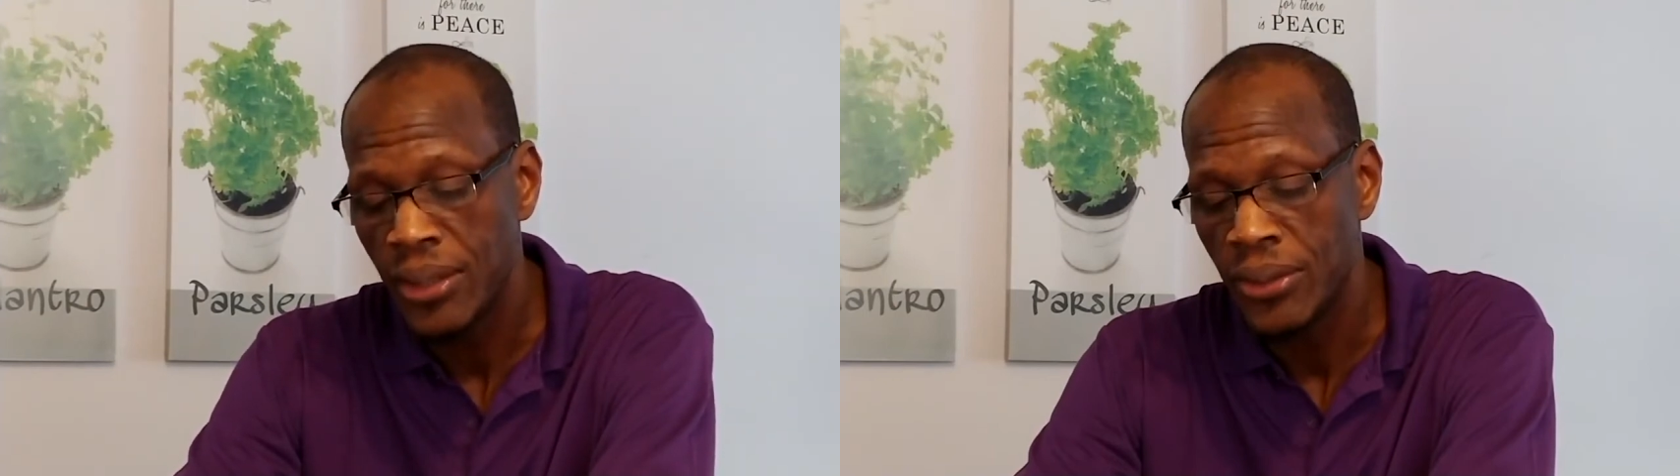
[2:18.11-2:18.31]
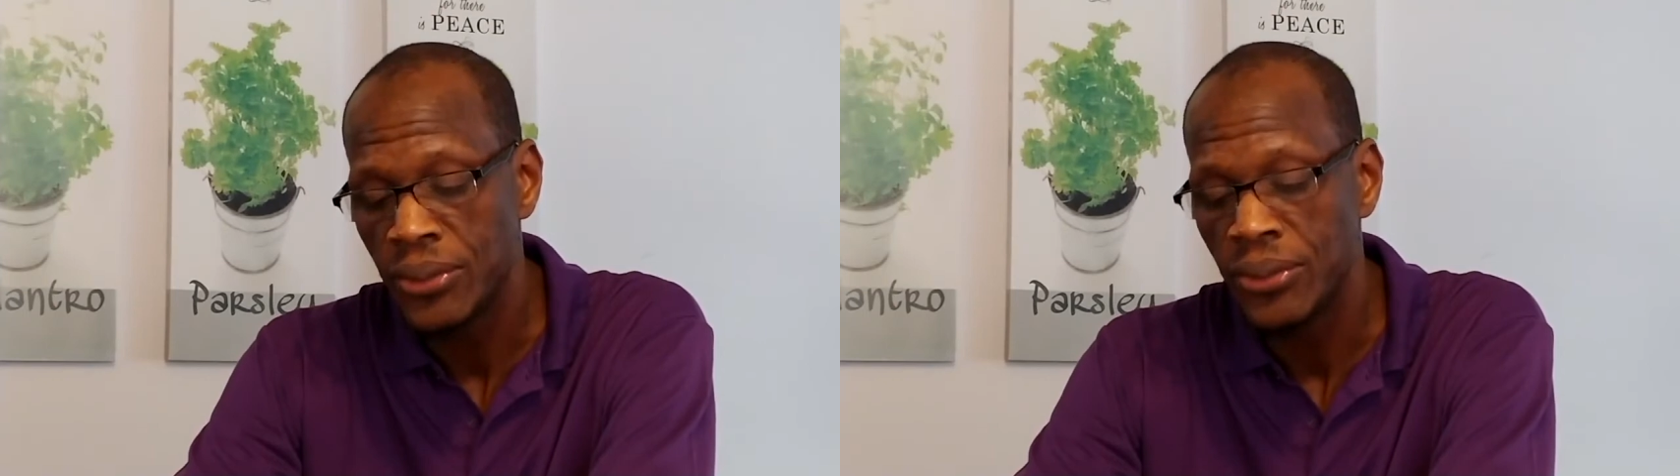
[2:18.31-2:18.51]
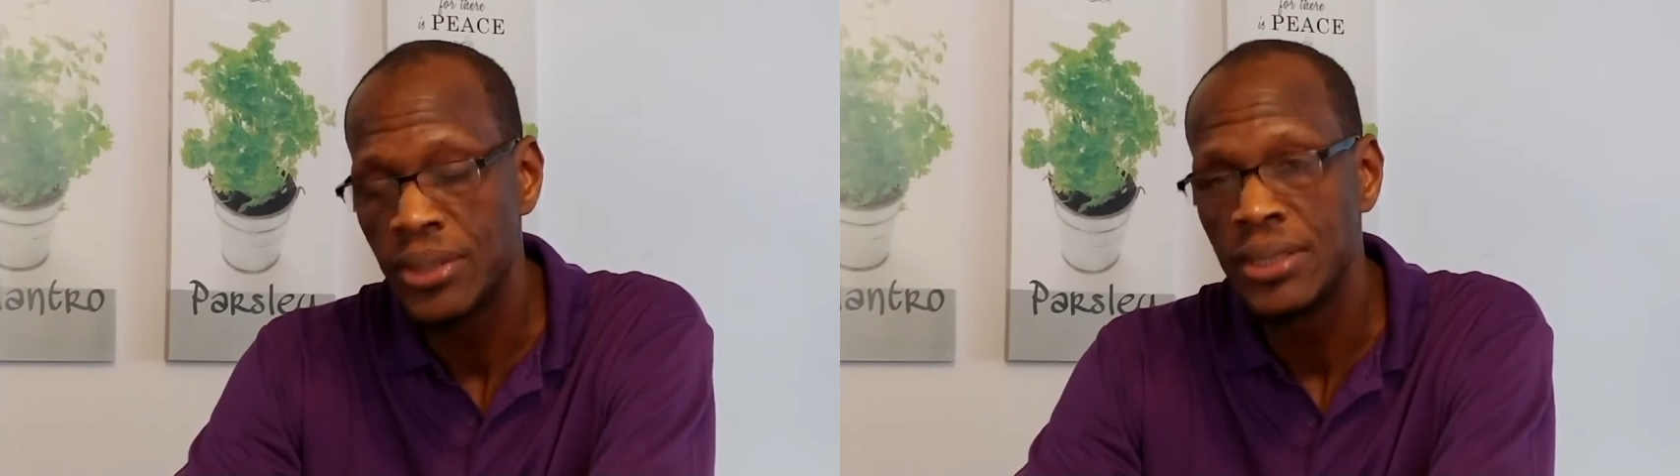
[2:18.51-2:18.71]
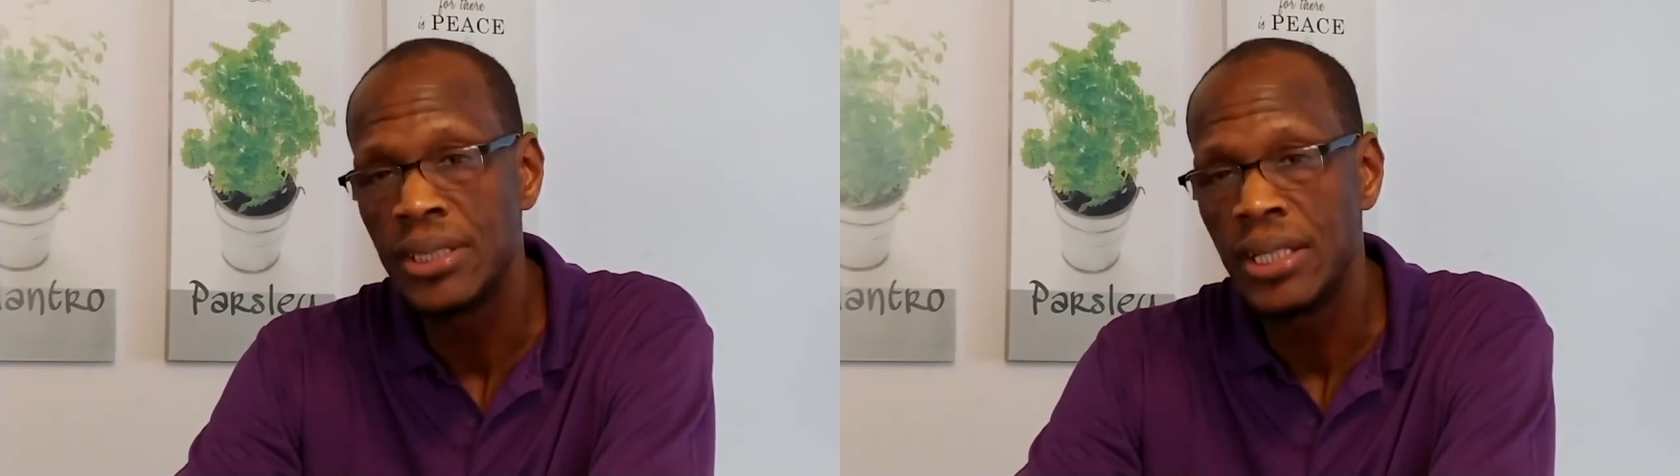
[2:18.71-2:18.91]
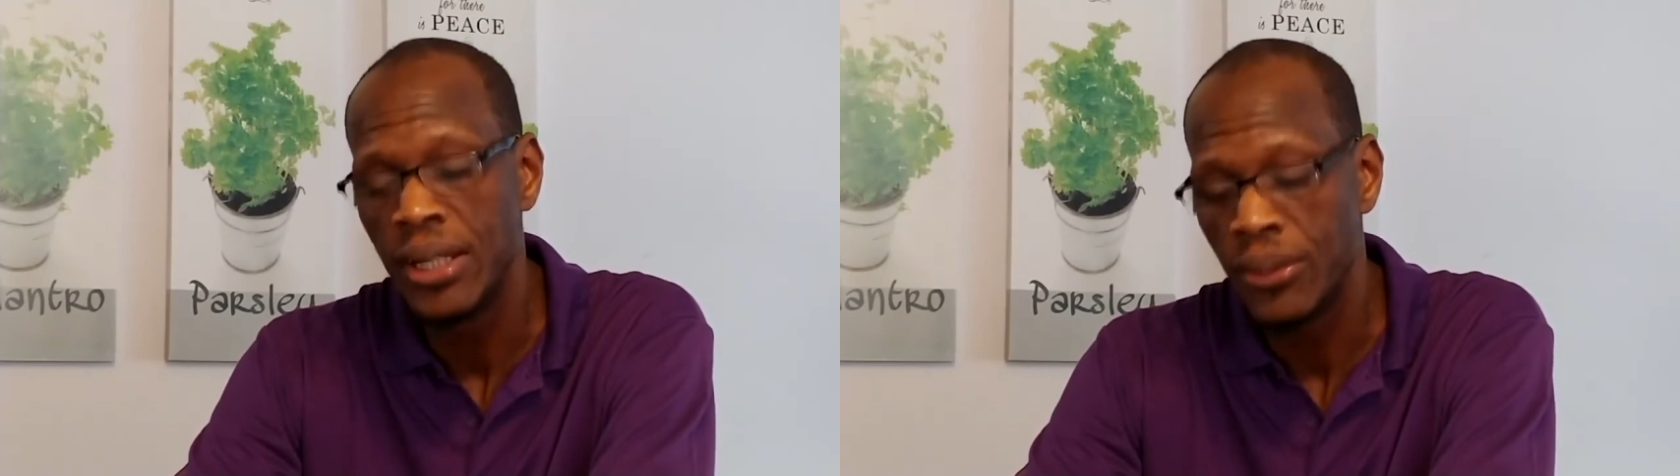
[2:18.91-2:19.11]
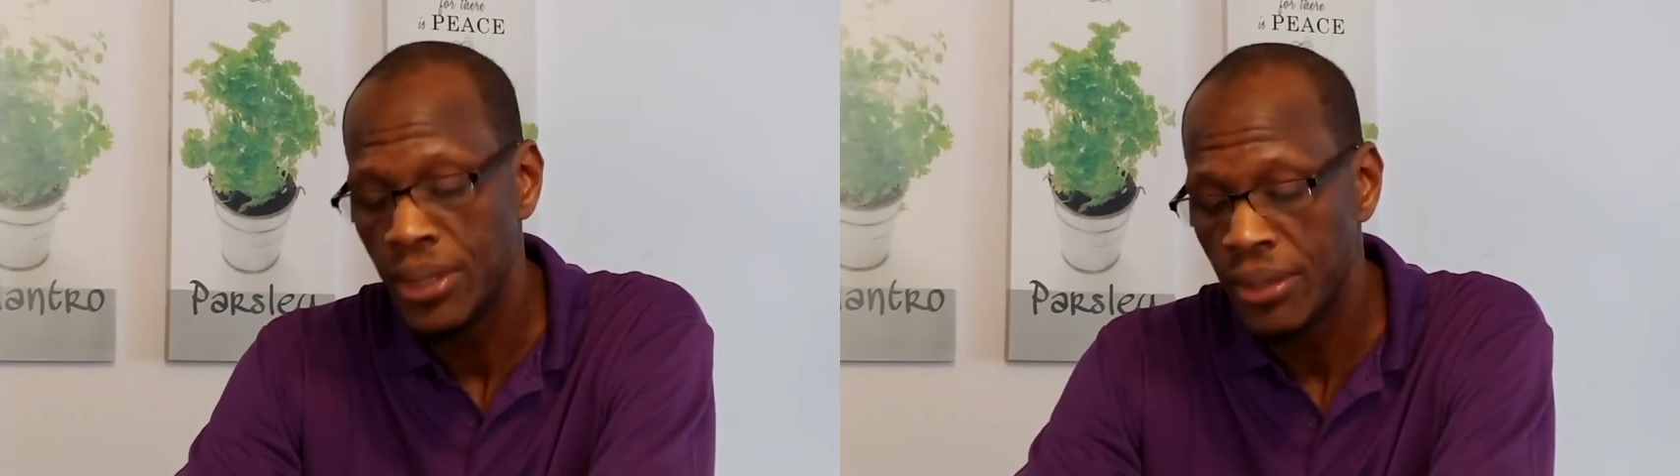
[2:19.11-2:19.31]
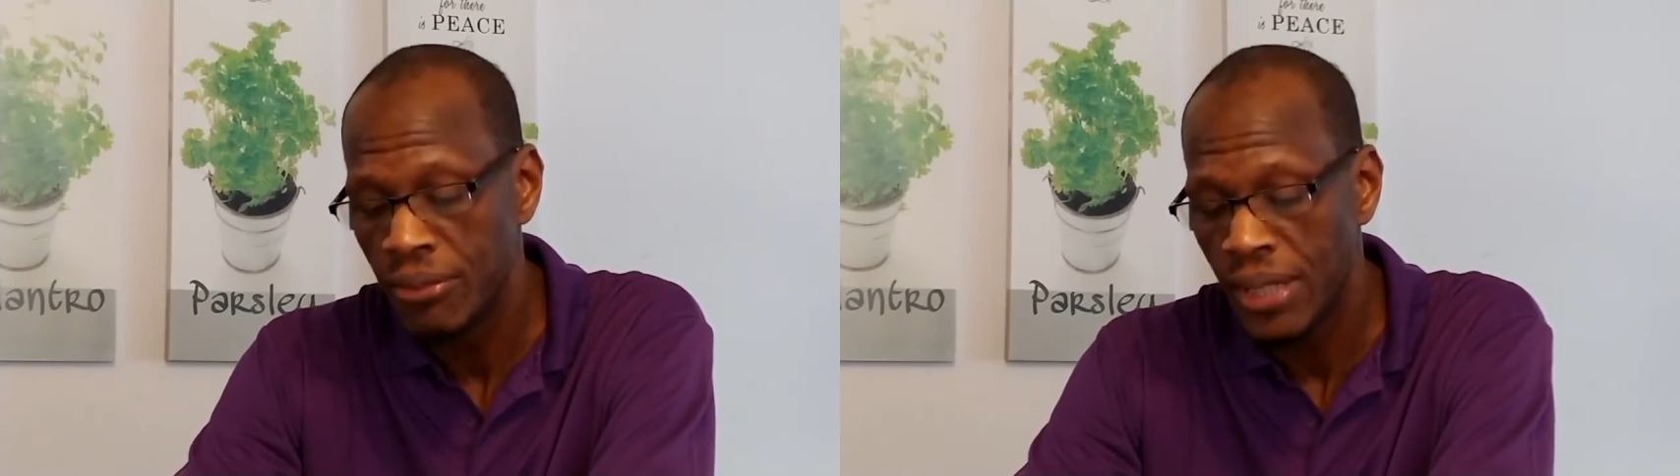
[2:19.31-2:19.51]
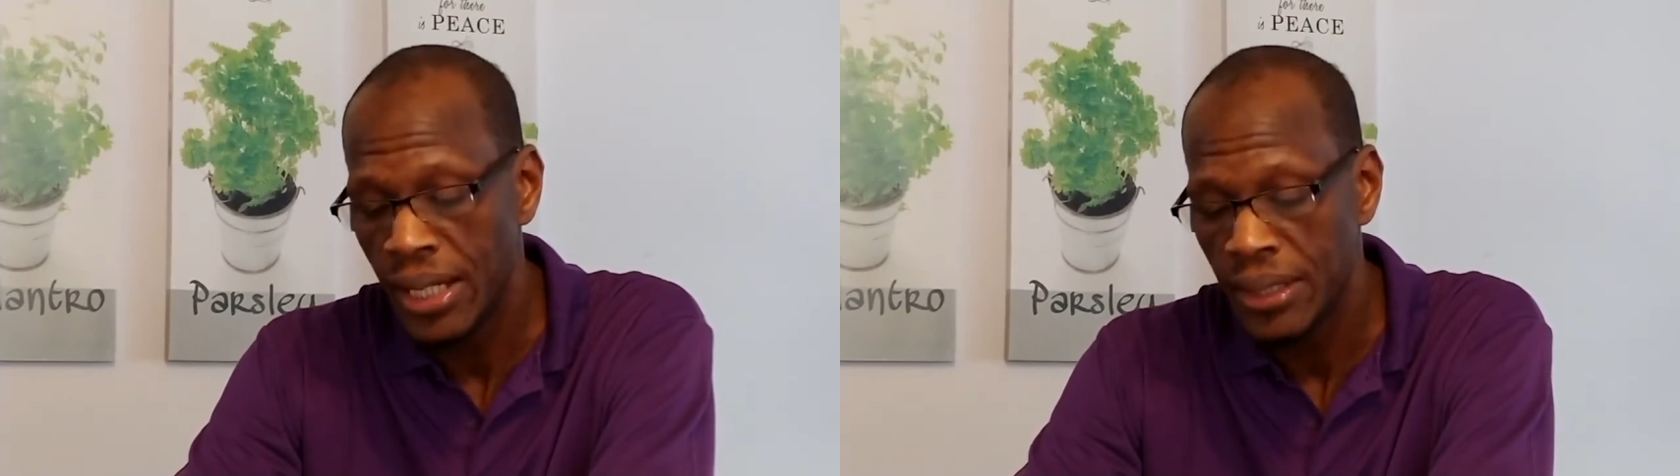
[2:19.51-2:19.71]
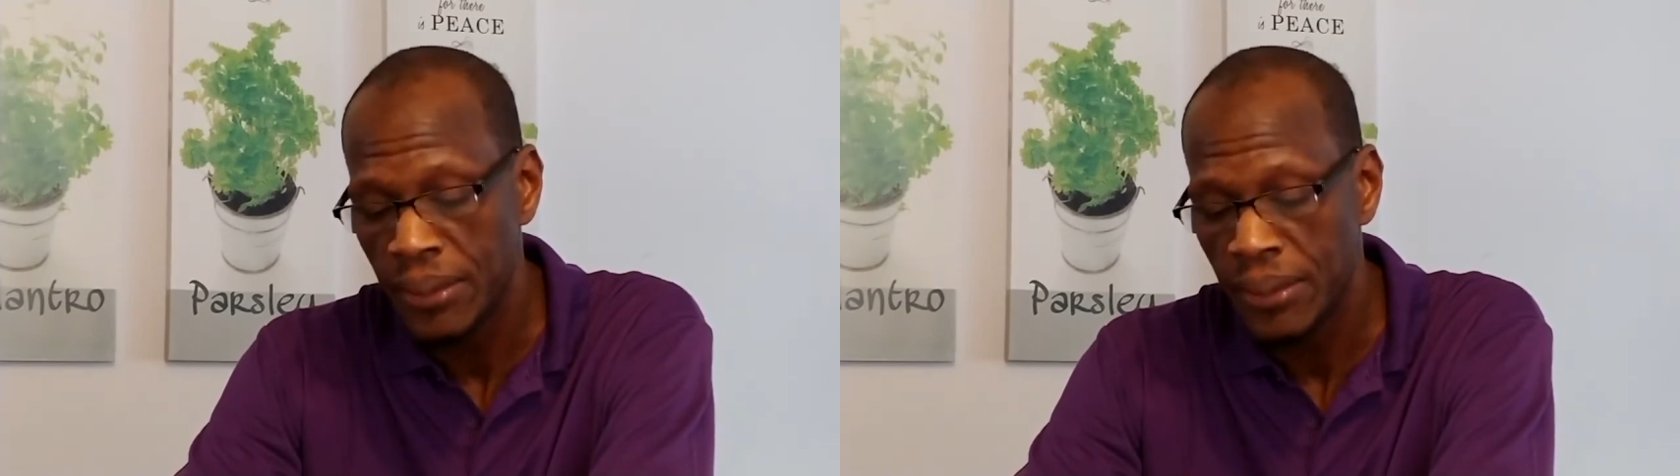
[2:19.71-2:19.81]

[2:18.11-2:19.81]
through the Sierra Nevada